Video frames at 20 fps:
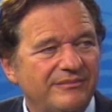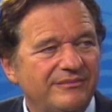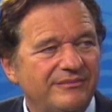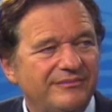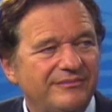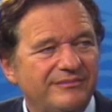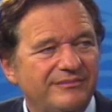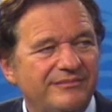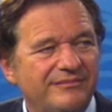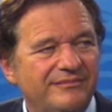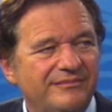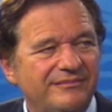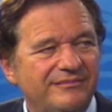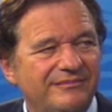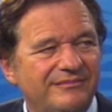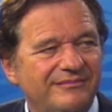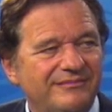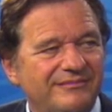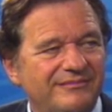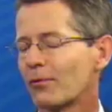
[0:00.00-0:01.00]
Right.
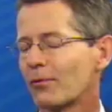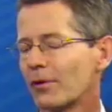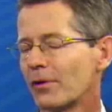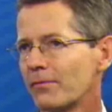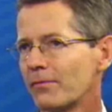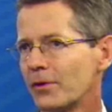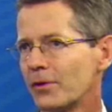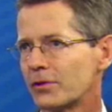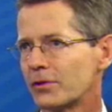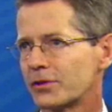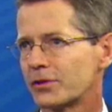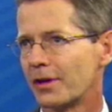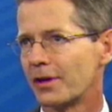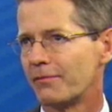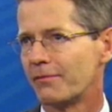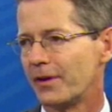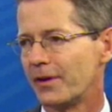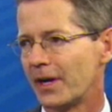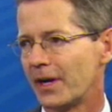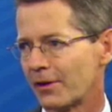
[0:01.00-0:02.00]
And I think we're all focused
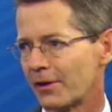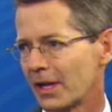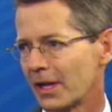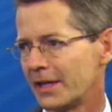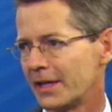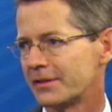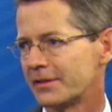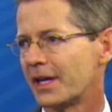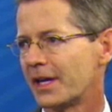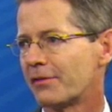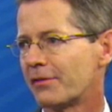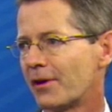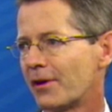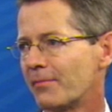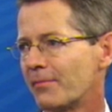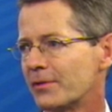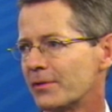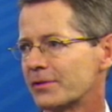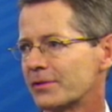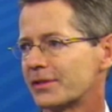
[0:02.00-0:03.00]
on very late stent
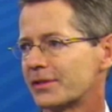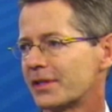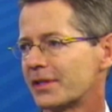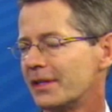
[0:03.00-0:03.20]
thrombosis,